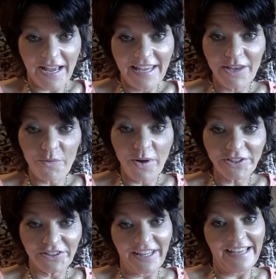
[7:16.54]
I hit
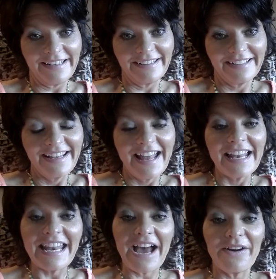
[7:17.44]
Wonderland.
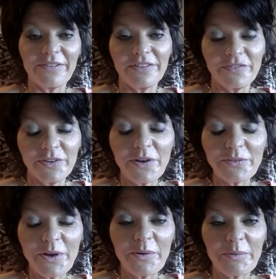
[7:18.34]
Now, if you
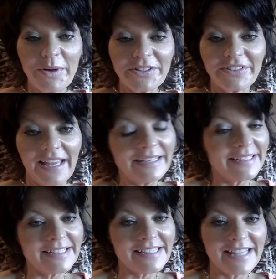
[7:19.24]
don't know what Wonderland
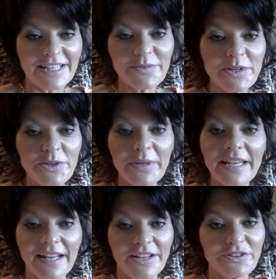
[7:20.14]
is, that's when you
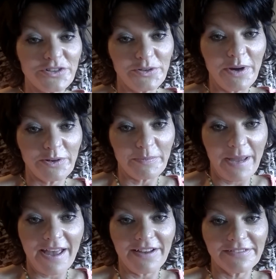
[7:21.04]
get under 200
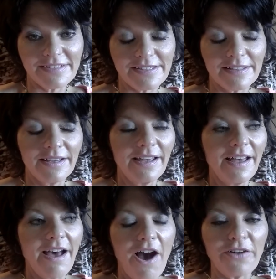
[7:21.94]
pounds.
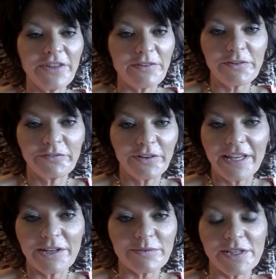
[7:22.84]
I'll never
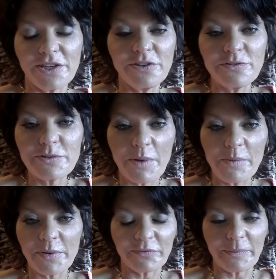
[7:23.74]
forget, it was a huge
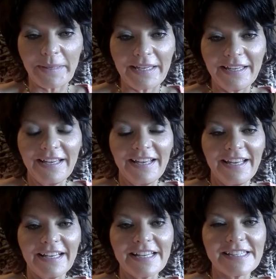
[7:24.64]
moment for me,
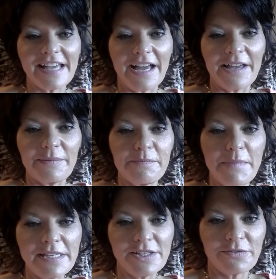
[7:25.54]
because I
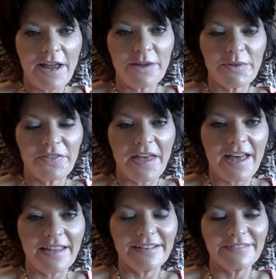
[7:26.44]
messed around with
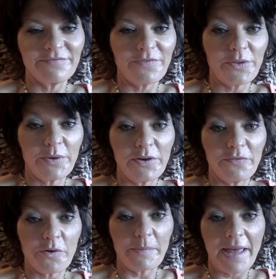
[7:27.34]
that 3 or
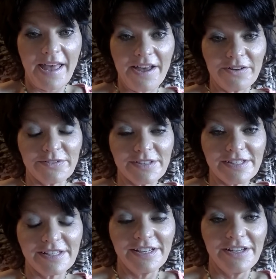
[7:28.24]
4
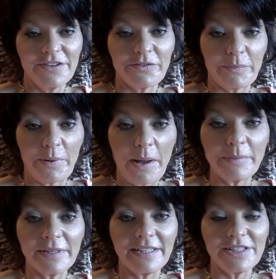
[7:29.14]
pounds for
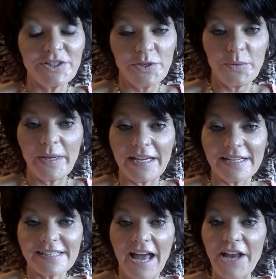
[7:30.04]
probably 2
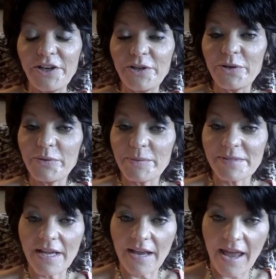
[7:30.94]
weeks. I knew it
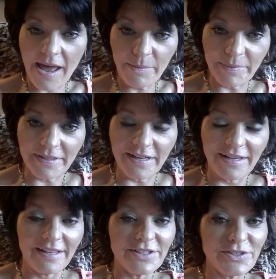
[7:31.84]
was going to
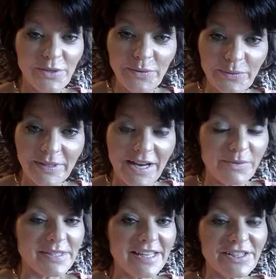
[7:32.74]
happen soon, and
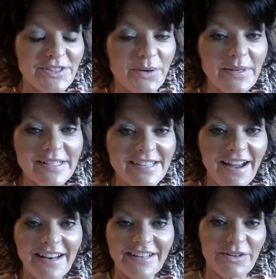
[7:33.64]
I was getting so
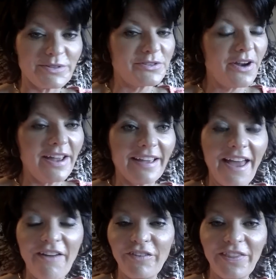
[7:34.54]
excited, and I was trying
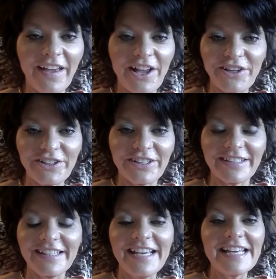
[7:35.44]
everything I
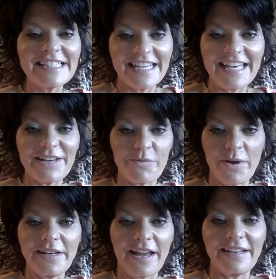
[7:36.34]
could to hit
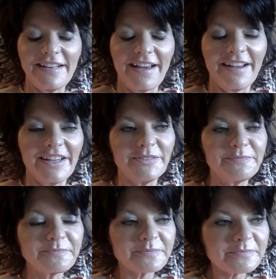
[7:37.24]
199.